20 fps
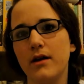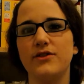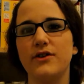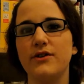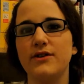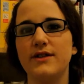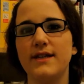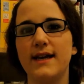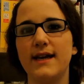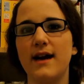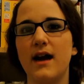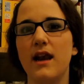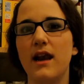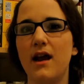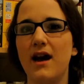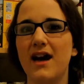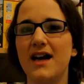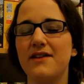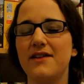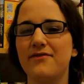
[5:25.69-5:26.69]
So you see a
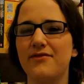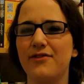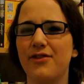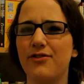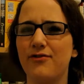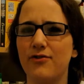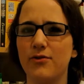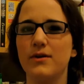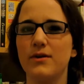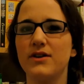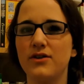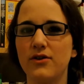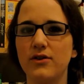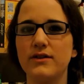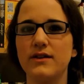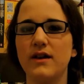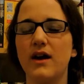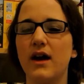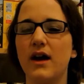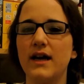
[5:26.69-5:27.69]
life through a
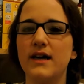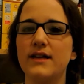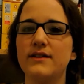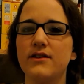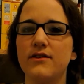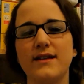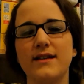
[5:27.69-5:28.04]
dog's eyes